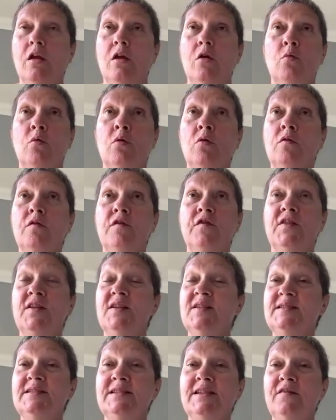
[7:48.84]
Well,
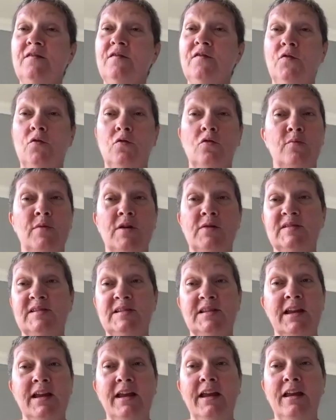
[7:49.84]
firstly and
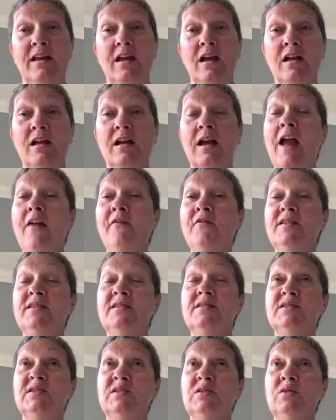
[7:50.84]
foremostly,
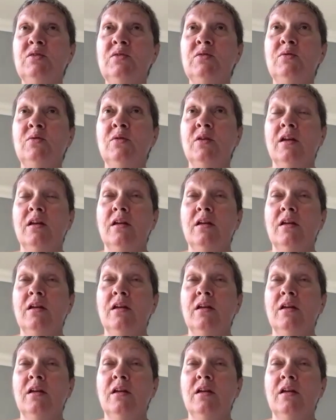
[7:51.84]
having to